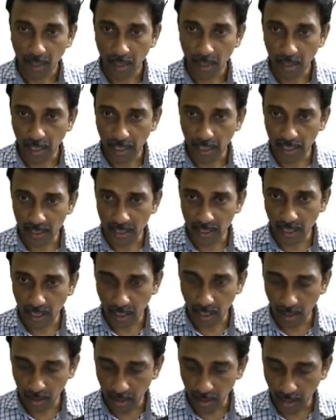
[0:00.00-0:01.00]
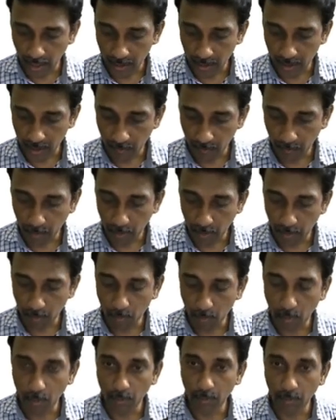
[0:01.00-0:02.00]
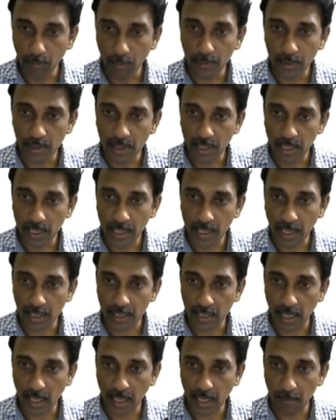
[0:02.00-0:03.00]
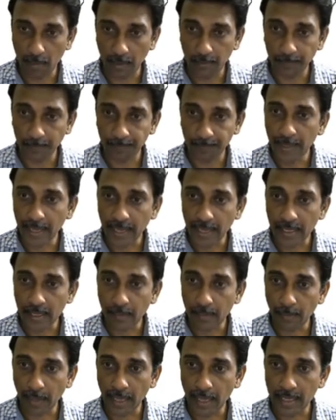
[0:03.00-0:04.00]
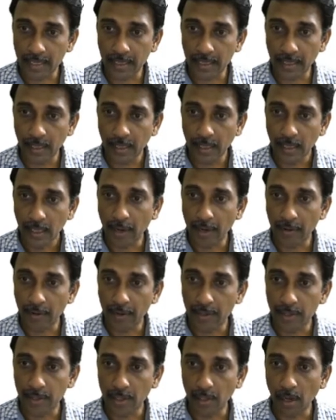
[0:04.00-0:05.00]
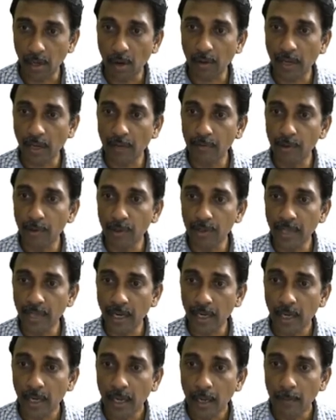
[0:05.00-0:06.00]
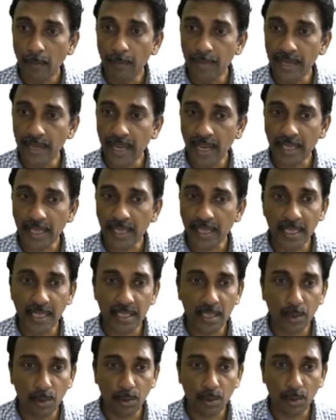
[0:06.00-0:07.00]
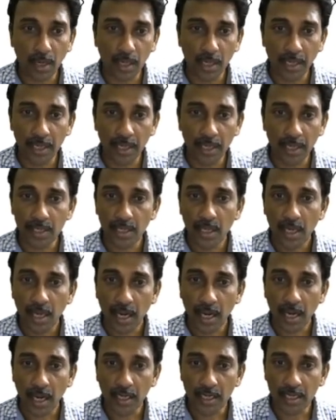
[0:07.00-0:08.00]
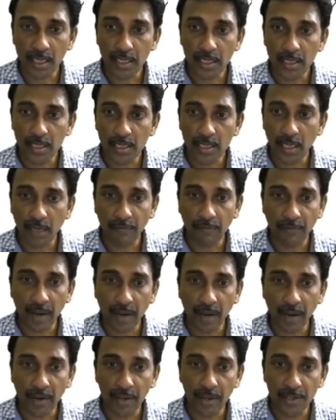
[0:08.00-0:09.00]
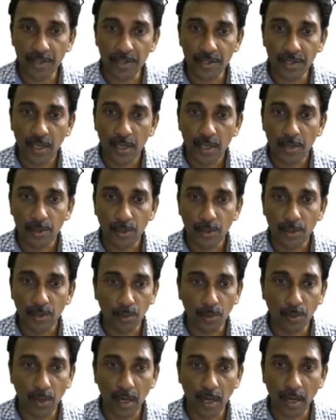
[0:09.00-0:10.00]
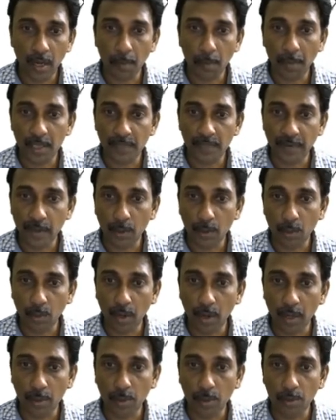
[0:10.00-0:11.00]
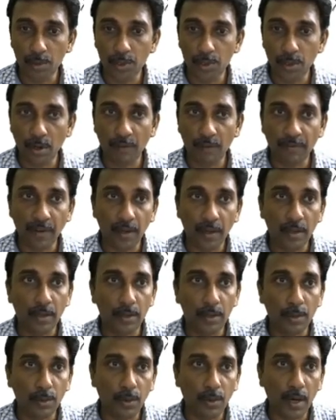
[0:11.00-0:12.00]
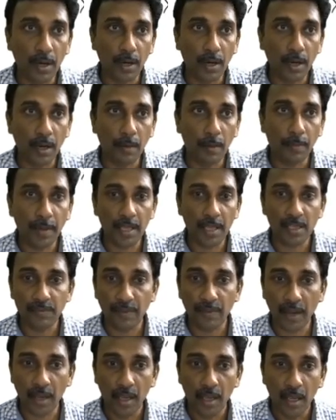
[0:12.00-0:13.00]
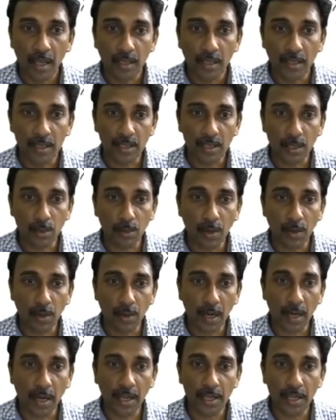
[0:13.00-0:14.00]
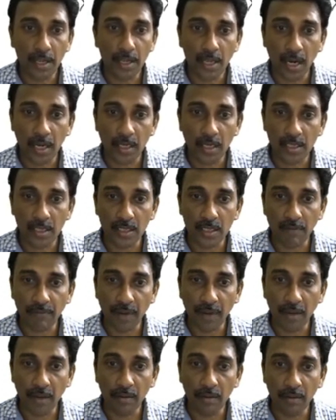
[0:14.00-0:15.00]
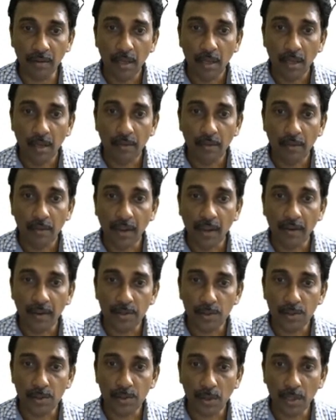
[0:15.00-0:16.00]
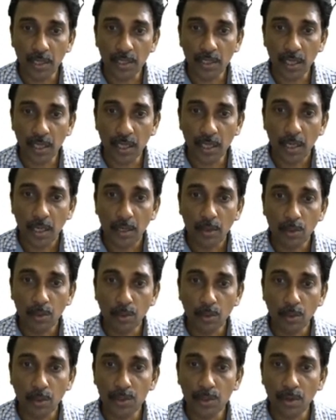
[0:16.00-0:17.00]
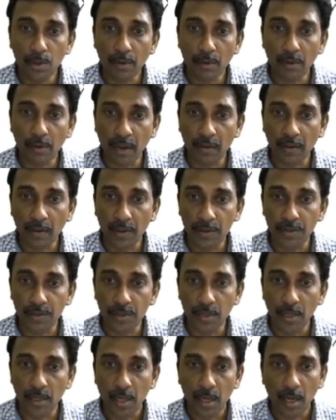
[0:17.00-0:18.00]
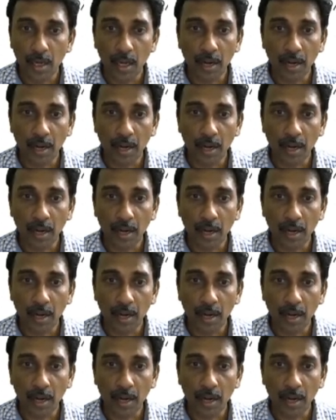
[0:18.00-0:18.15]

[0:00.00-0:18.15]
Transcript: And let us take another example. Move cx comma bx plus 5h. How can we do that? Bx is a 200h and this is a 5h. So 200 plus 5, 200 plus 5. This is a 200h and this is a 5h. So it is a 205h.